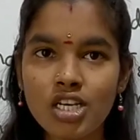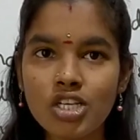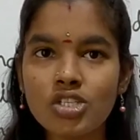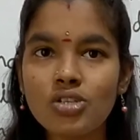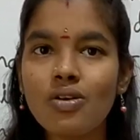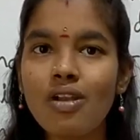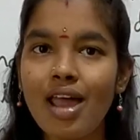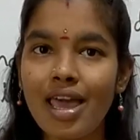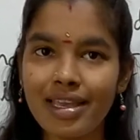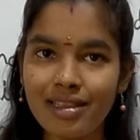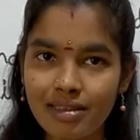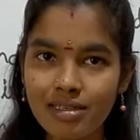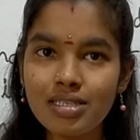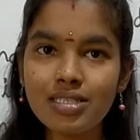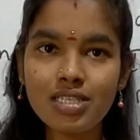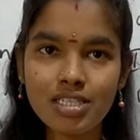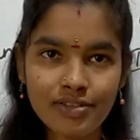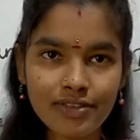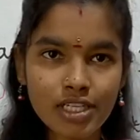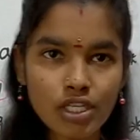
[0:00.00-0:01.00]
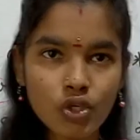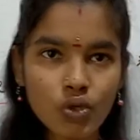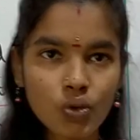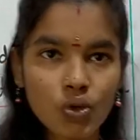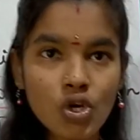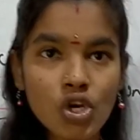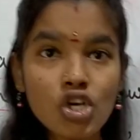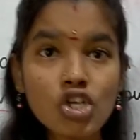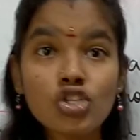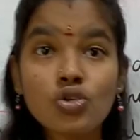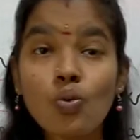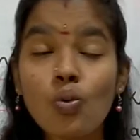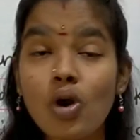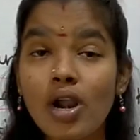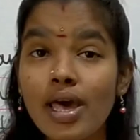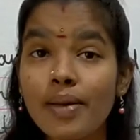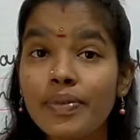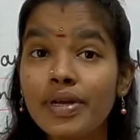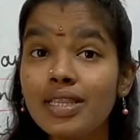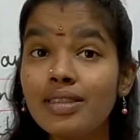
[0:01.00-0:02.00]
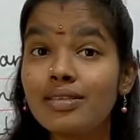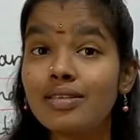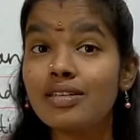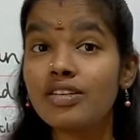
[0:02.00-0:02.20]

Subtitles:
So like this it will go. So what happened?